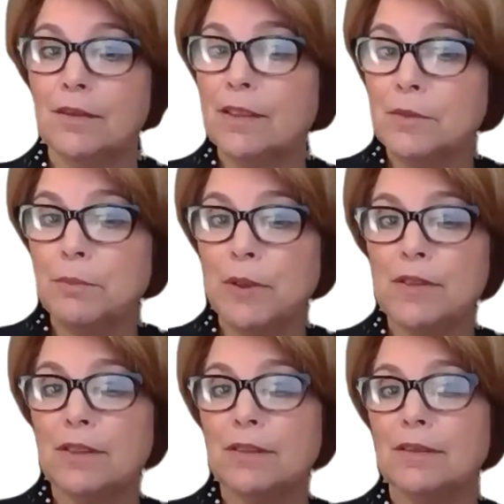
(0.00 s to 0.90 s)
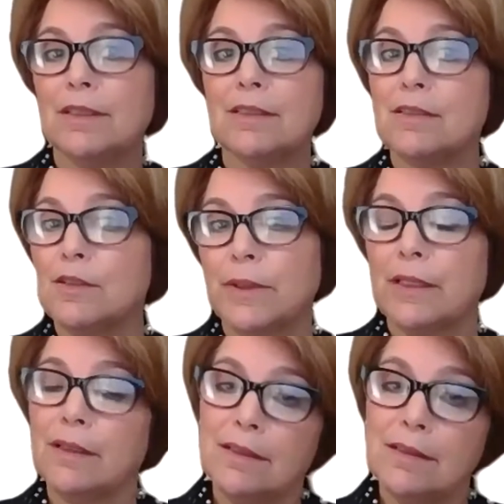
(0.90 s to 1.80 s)
this person is
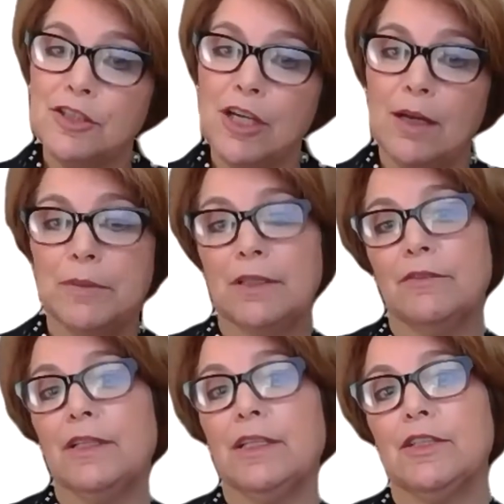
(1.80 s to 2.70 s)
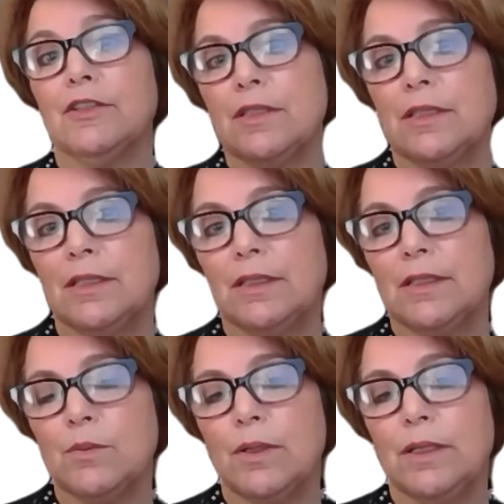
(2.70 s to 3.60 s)
doing this job, but they're really interested in
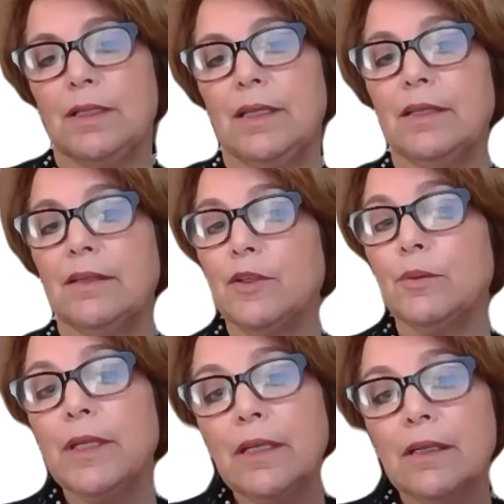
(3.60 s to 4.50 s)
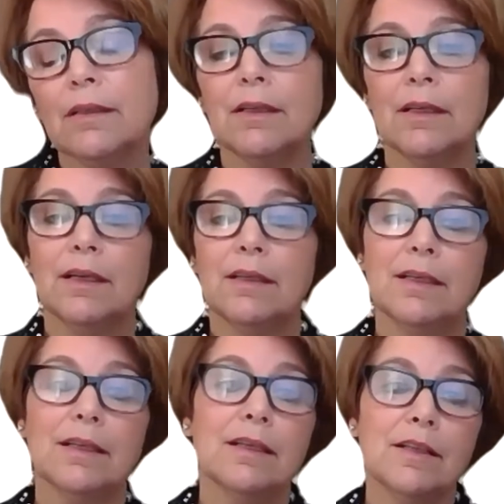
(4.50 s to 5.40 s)
this one. And then if you hear
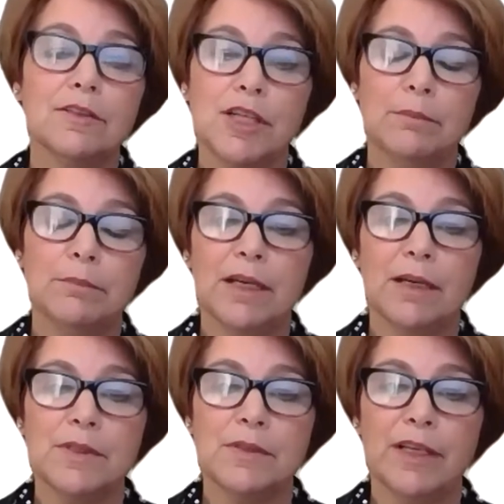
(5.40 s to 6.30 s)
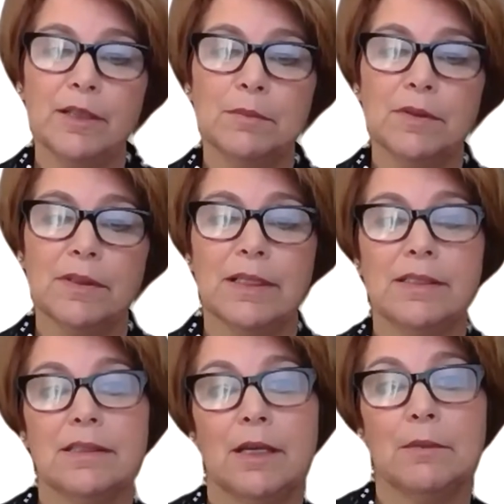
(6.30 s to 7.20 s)
that another job becomes available that
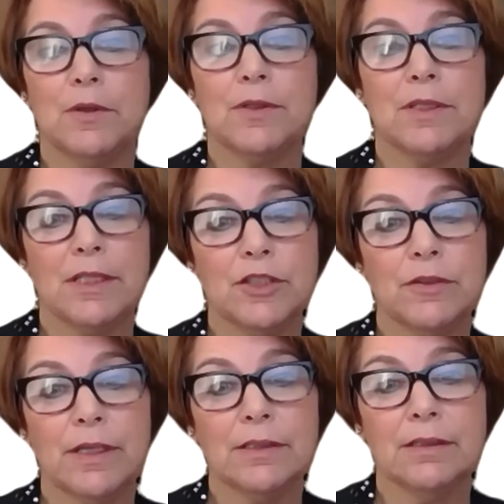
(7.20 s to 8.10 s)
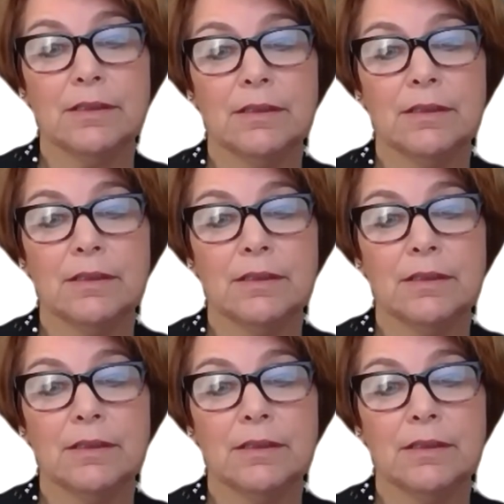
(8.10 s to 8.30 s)
is in that person's interest,